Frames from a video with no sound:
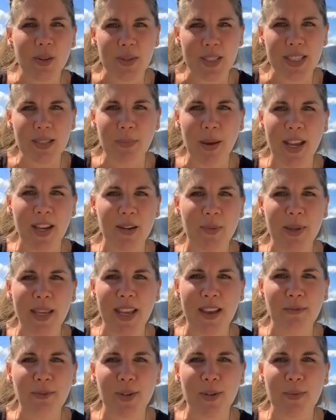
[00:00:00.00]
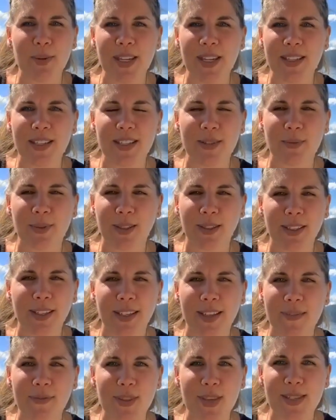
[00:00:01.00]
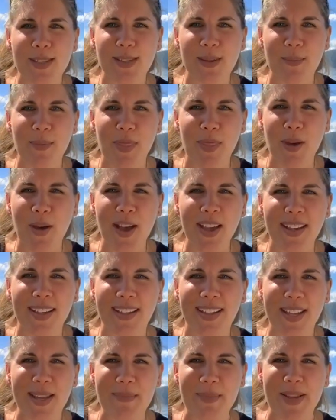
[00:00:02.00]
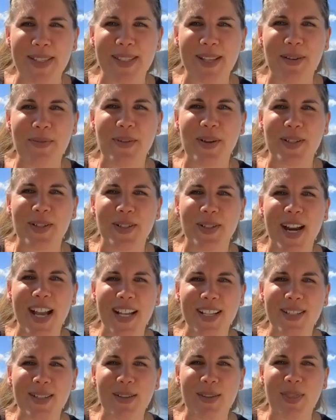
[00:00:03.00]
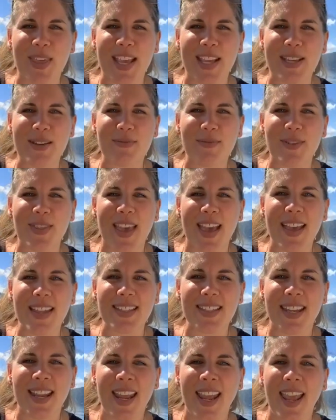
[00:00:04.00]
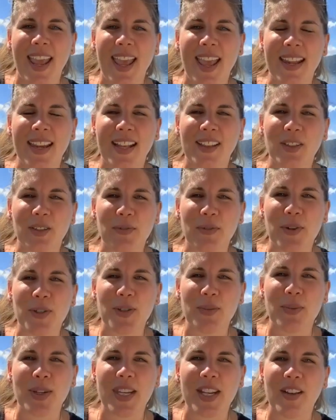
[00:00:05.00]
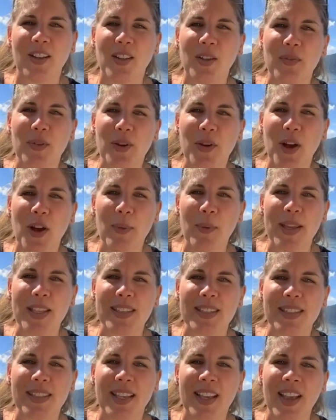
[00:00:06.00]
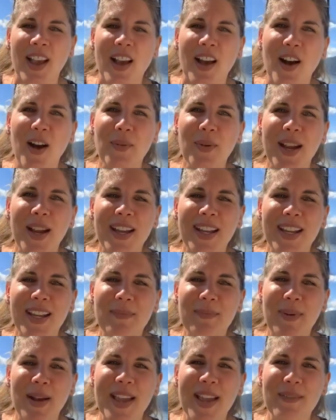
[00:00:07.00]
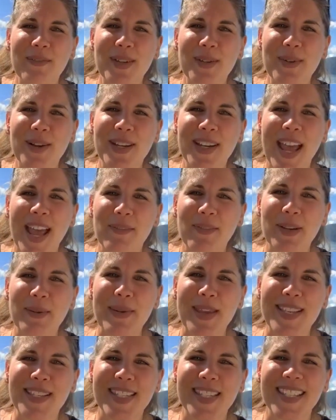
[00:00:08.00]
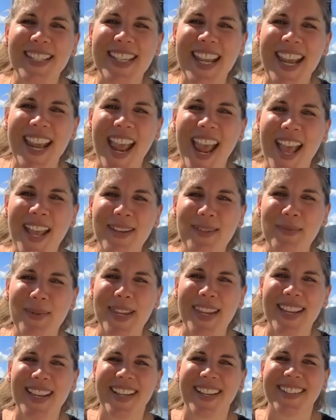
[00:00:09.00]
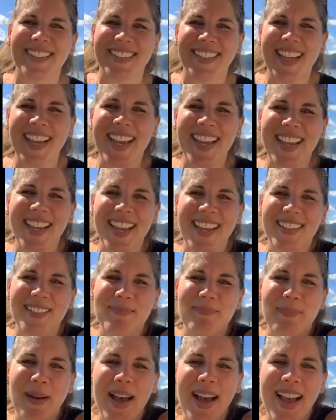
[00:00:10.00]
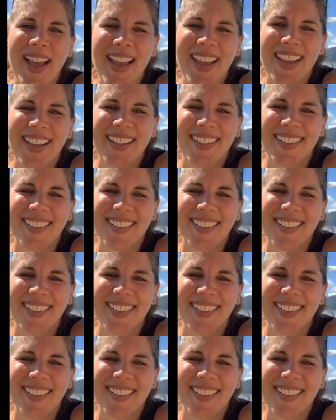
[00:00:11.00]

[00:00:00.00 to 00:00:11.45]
You inspire me every week to really give this some thought and keep myself on track. So thank you for that. And I look forward to reading all of your comments. Alrighty, bye everyone. Have an amazing day and week. Okay, bye.